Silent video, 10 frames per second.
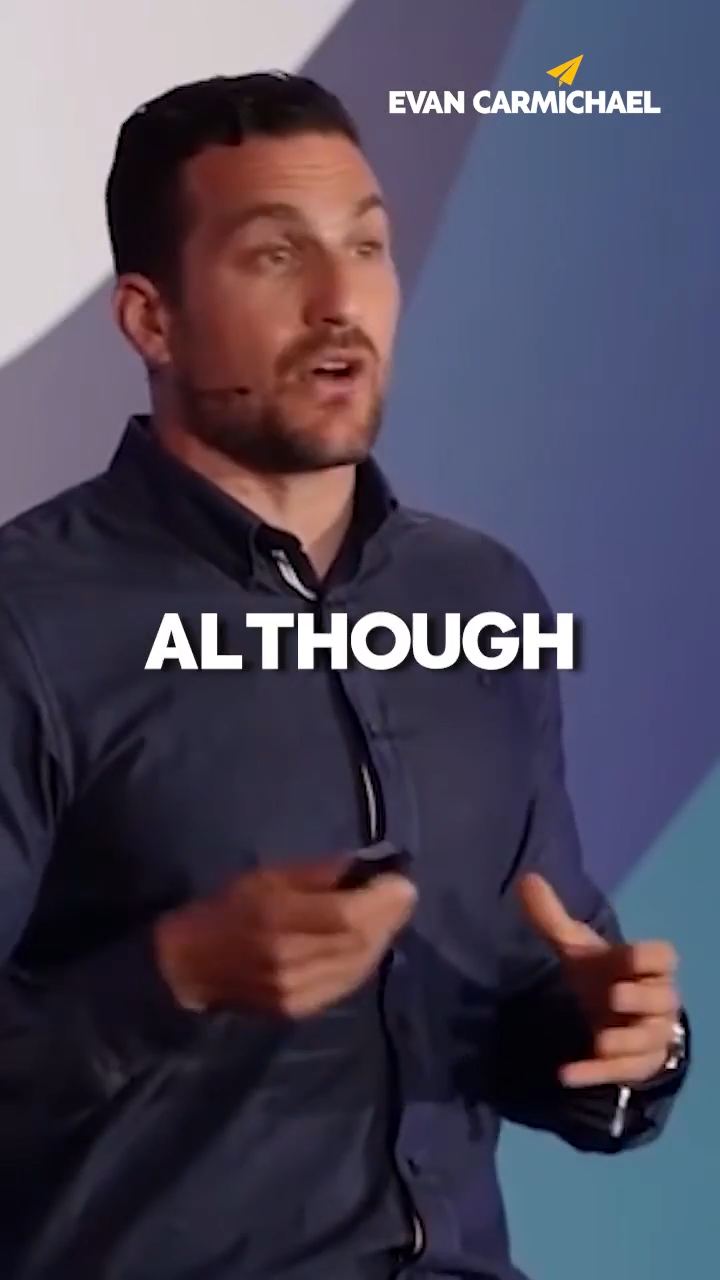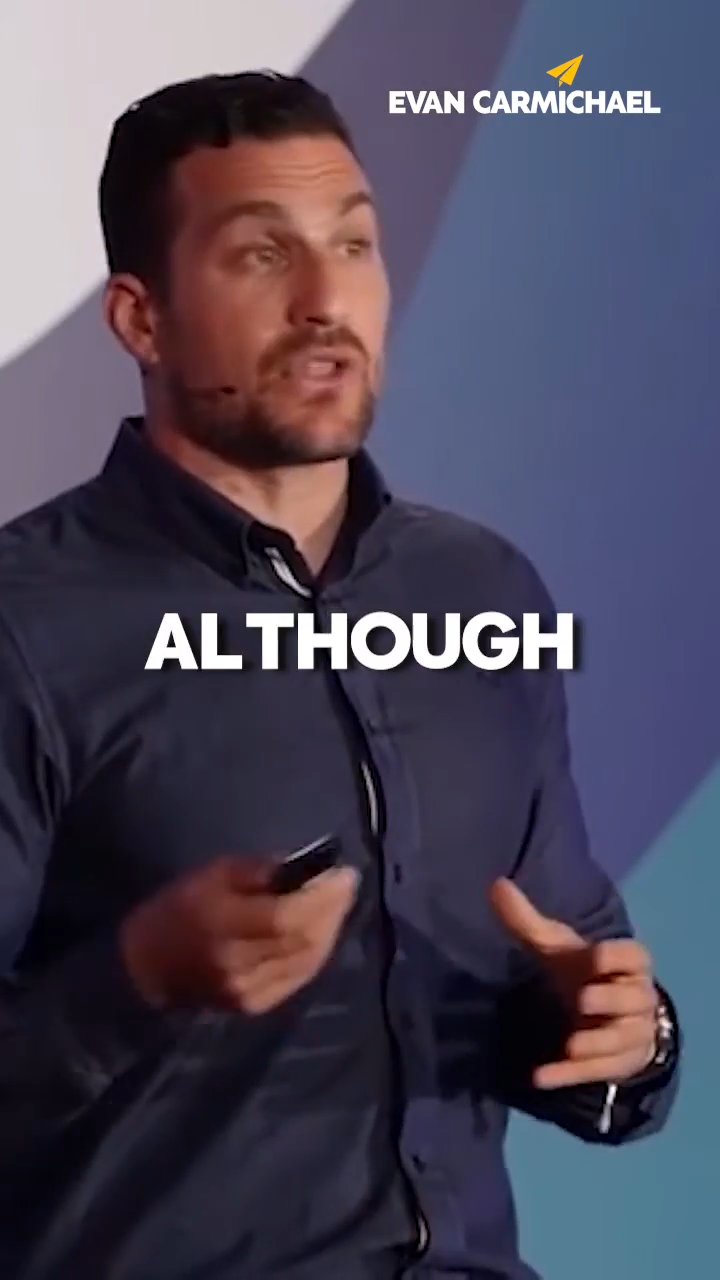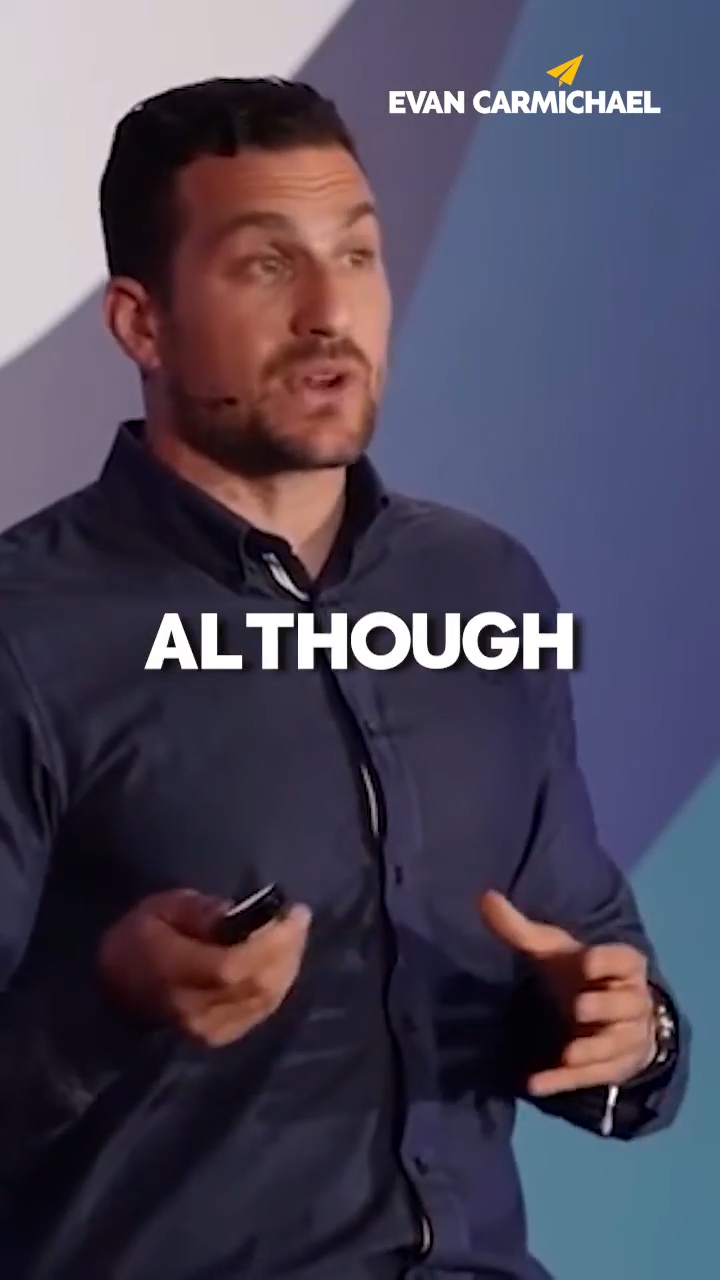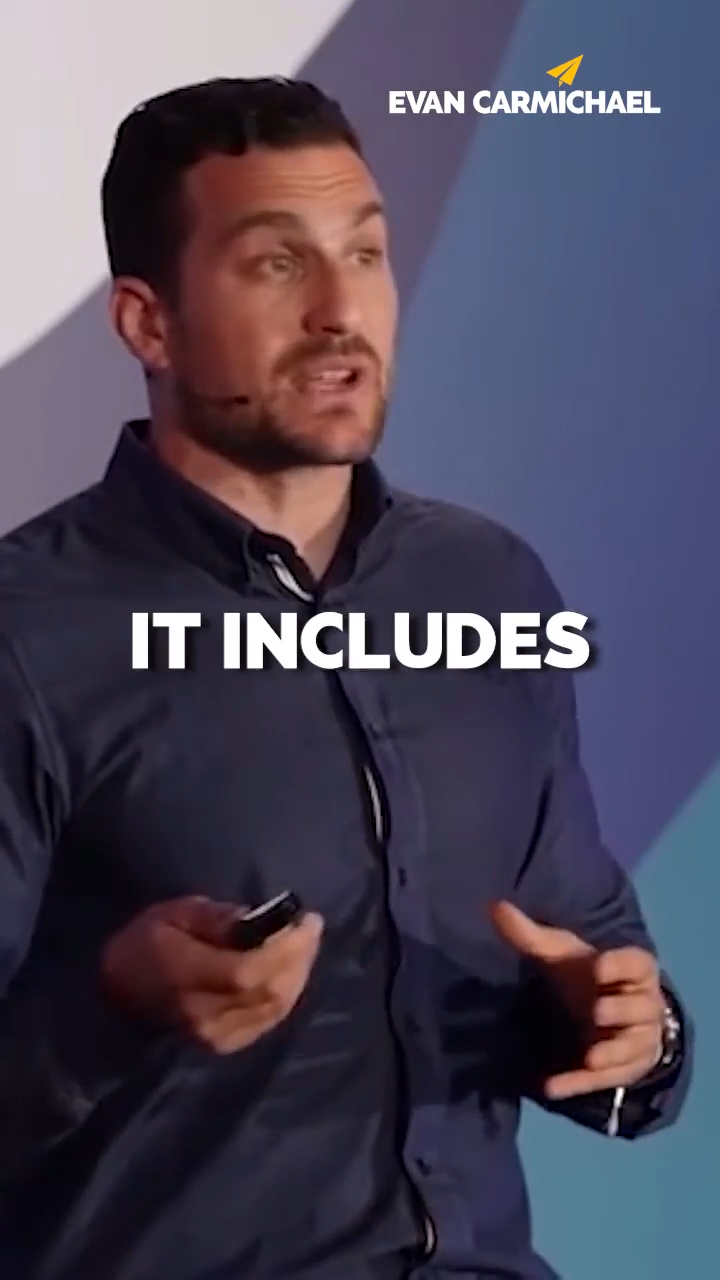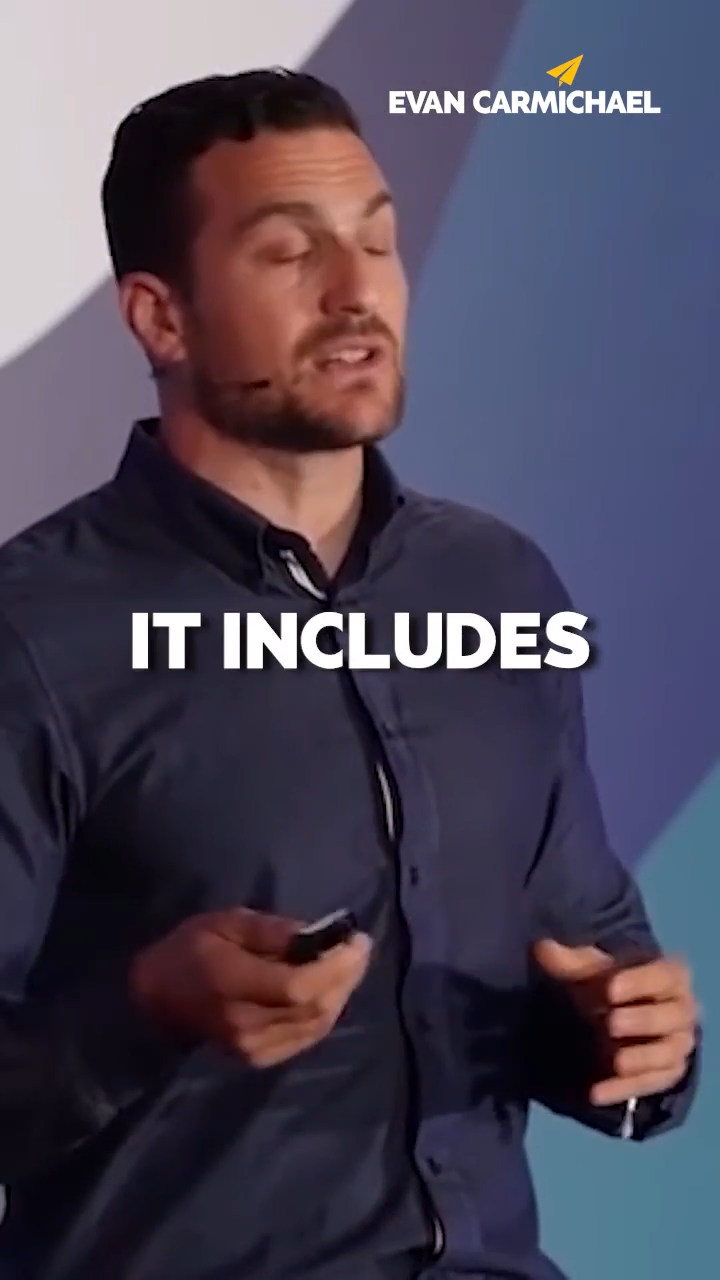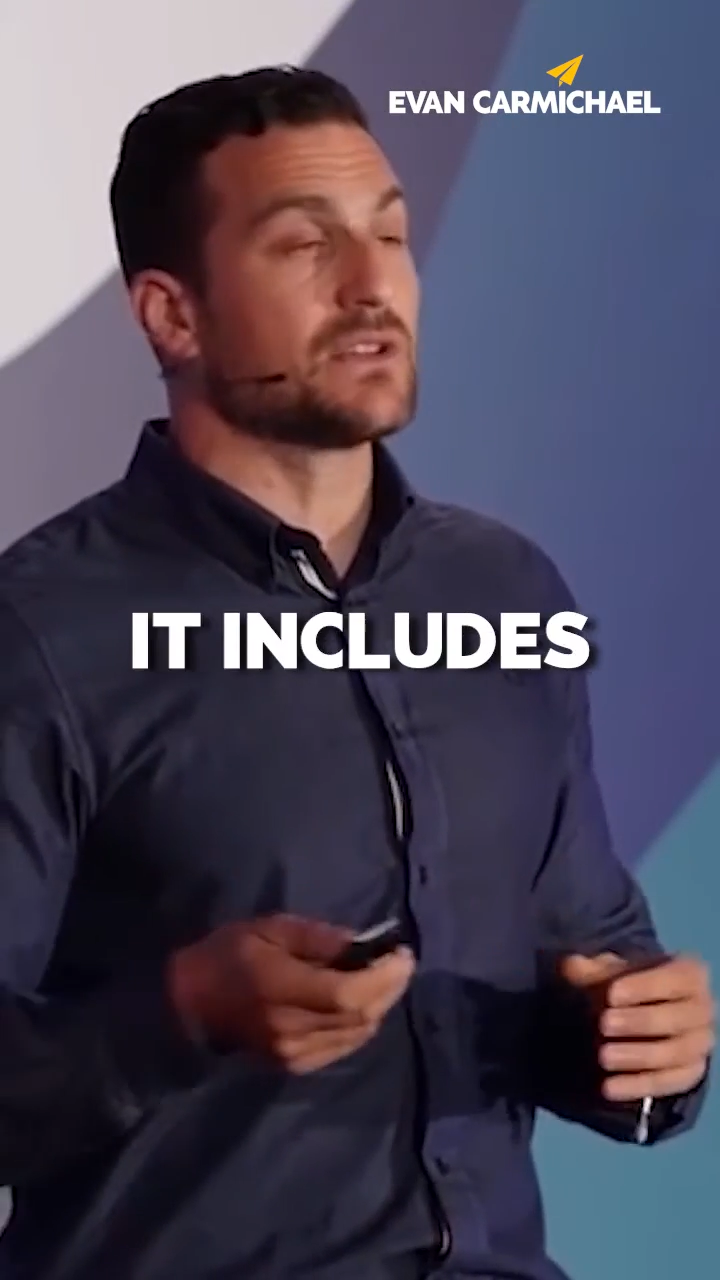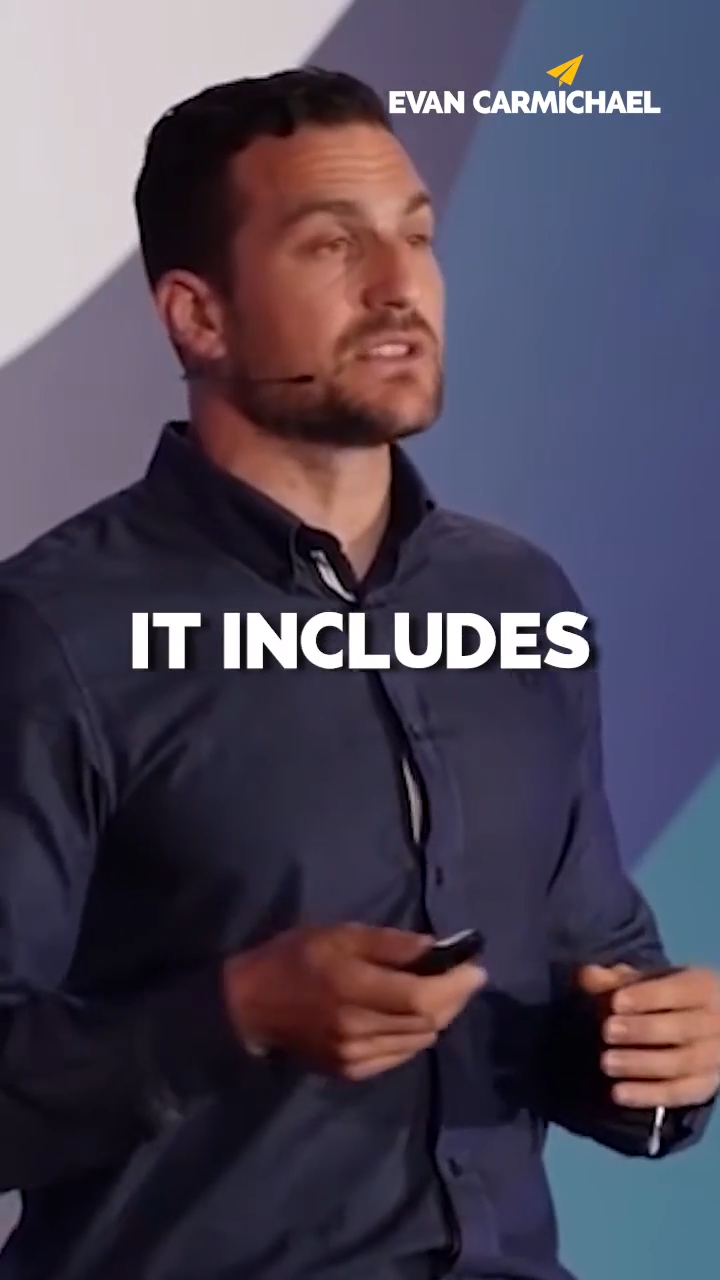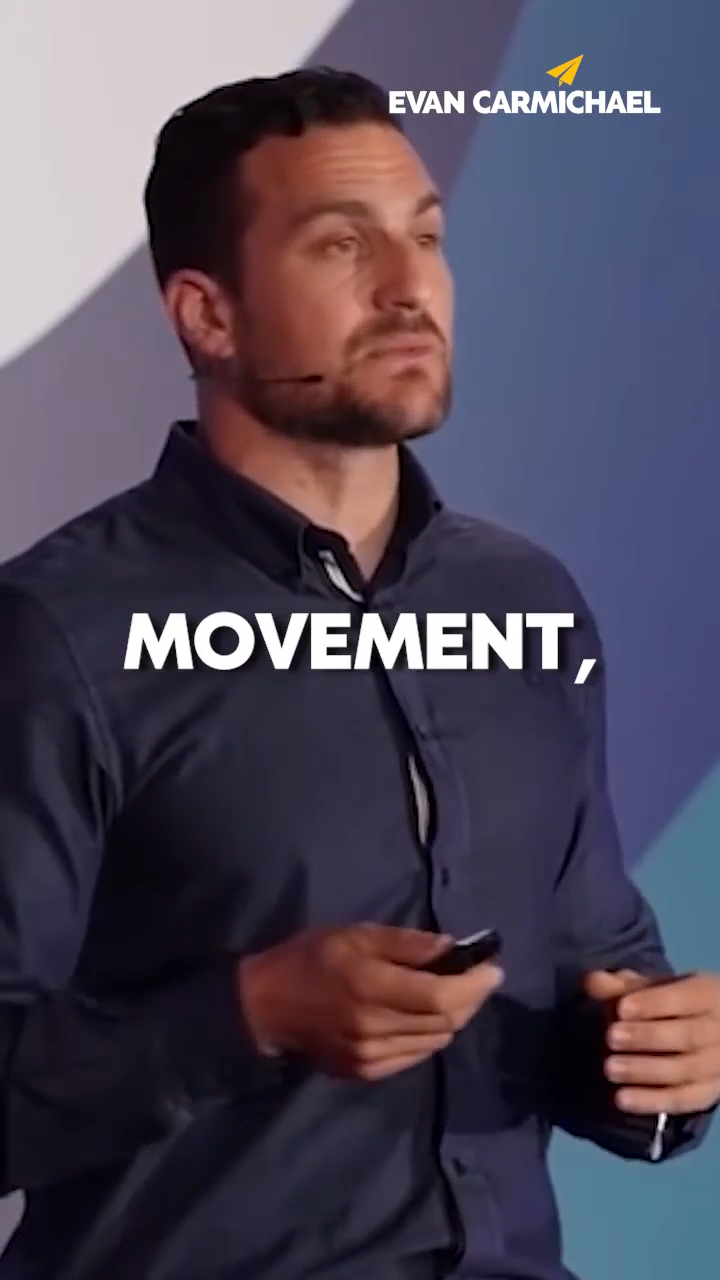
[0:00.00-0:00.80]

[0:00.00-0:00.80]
although it includes